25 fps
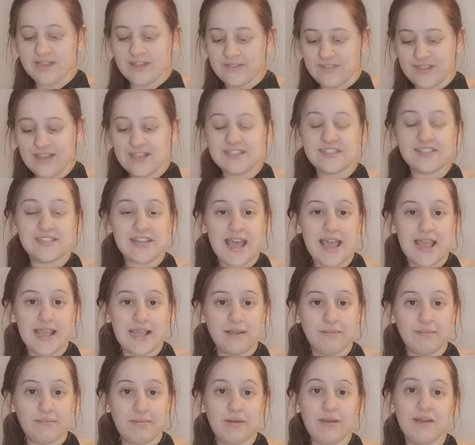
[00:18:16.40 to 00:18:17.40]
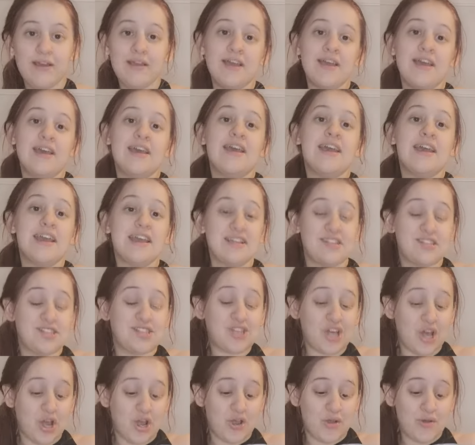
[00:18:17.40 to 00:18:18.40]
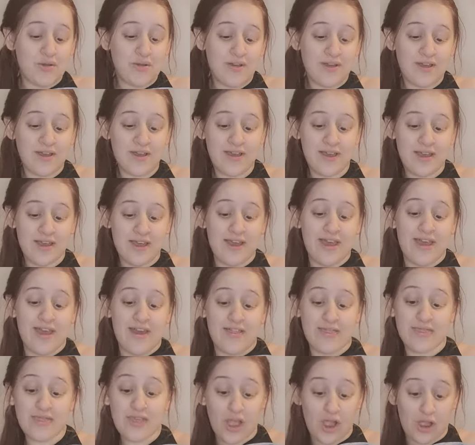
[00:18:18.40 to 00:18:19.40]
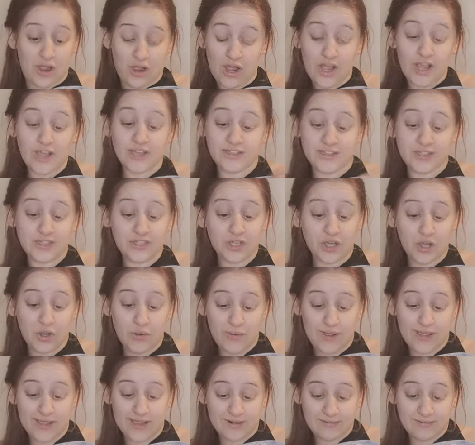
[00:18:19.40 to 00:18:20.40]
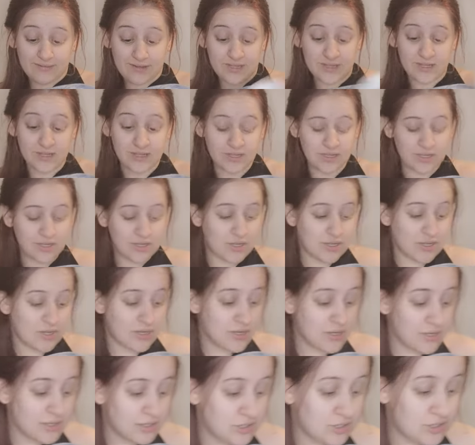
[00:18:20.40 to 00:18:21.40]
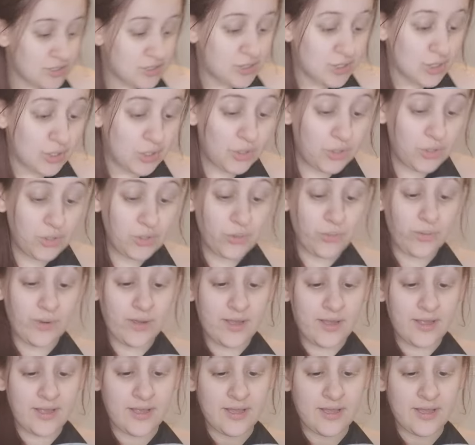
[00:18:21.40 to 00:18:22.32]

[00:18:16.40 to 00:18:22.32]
this tape is so that I can go in to